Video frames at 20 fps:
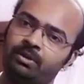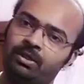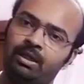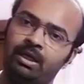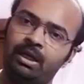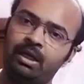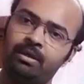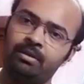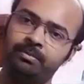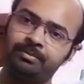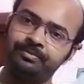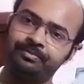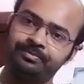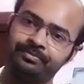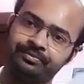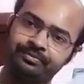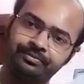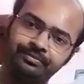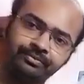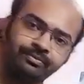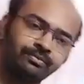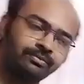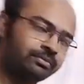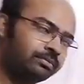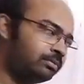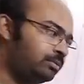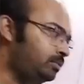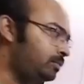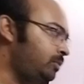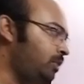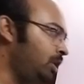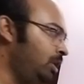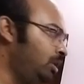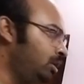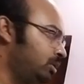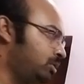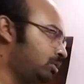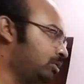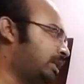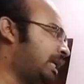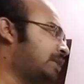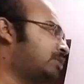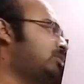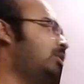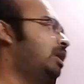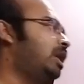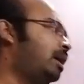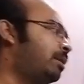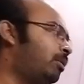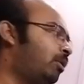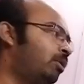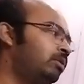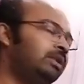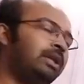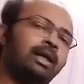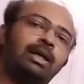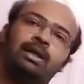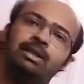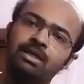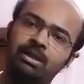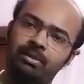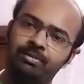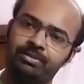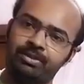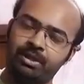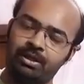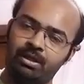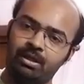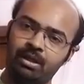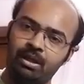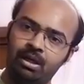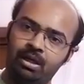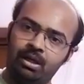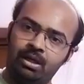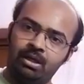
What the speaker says: Clear? So that's all about the consumption.